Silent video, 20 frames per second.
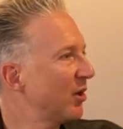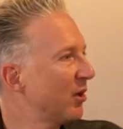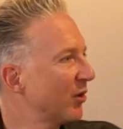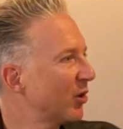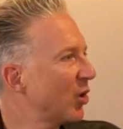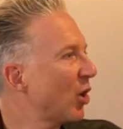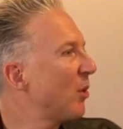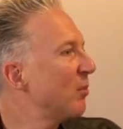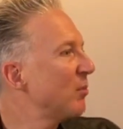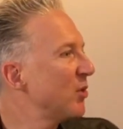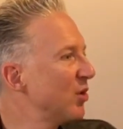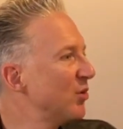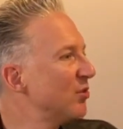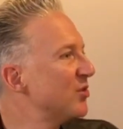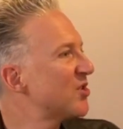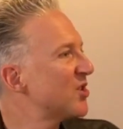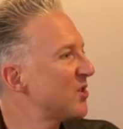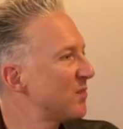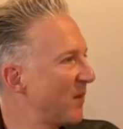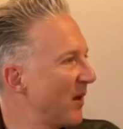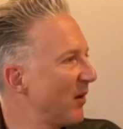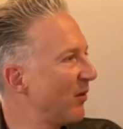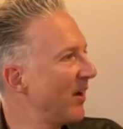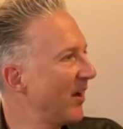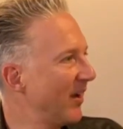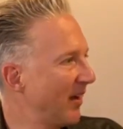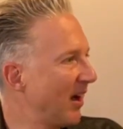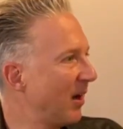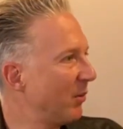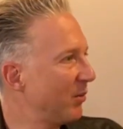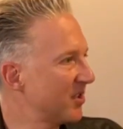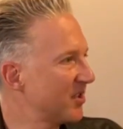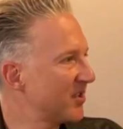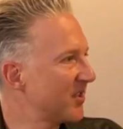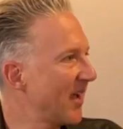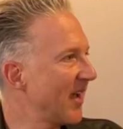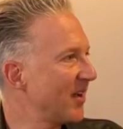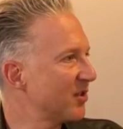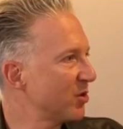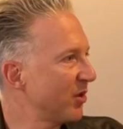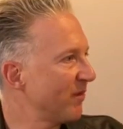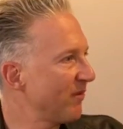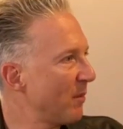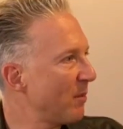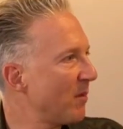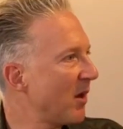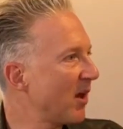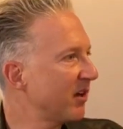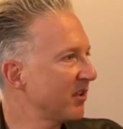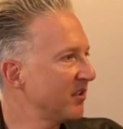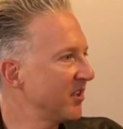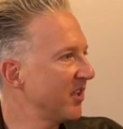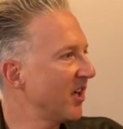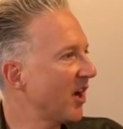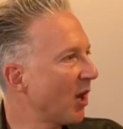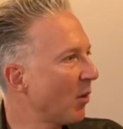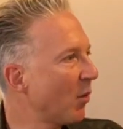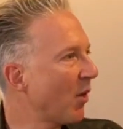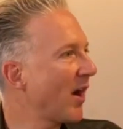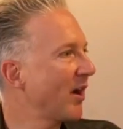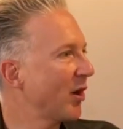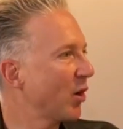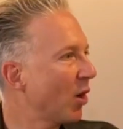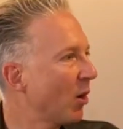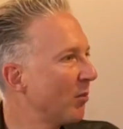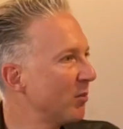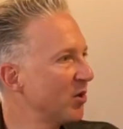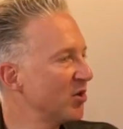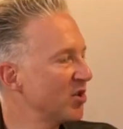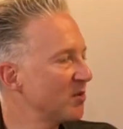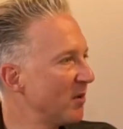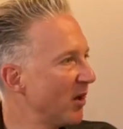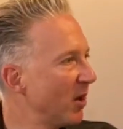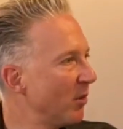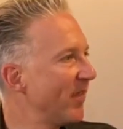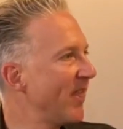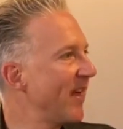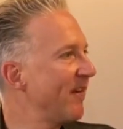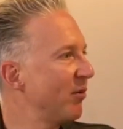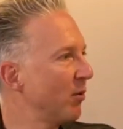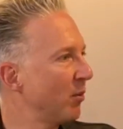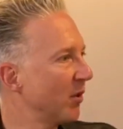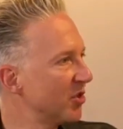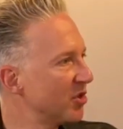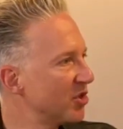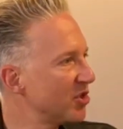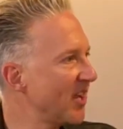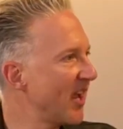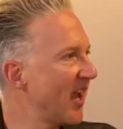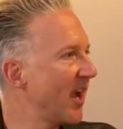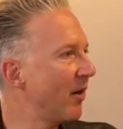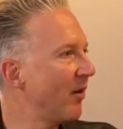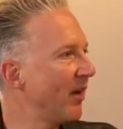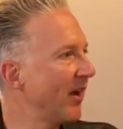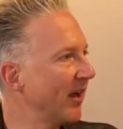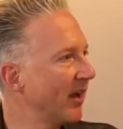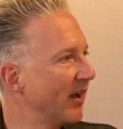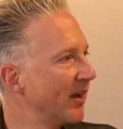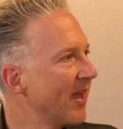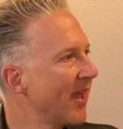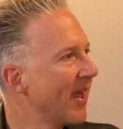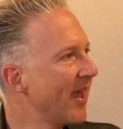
commune spirit, I would say, sort of a punk DIY commune spirit with everyone sharing and